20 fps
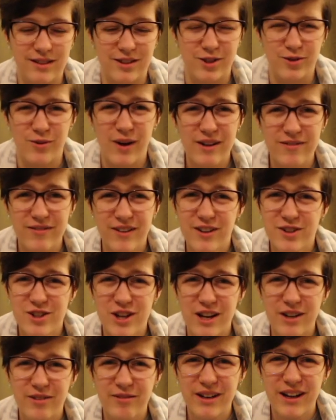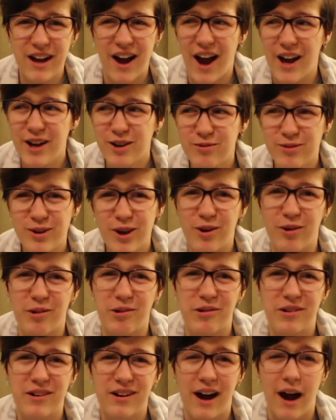do I feel genuine? I don't
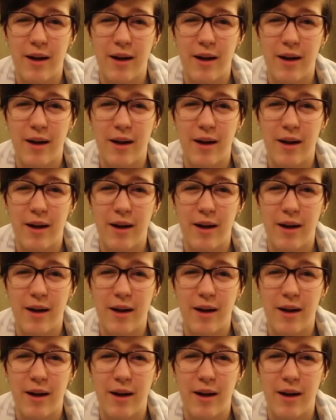know.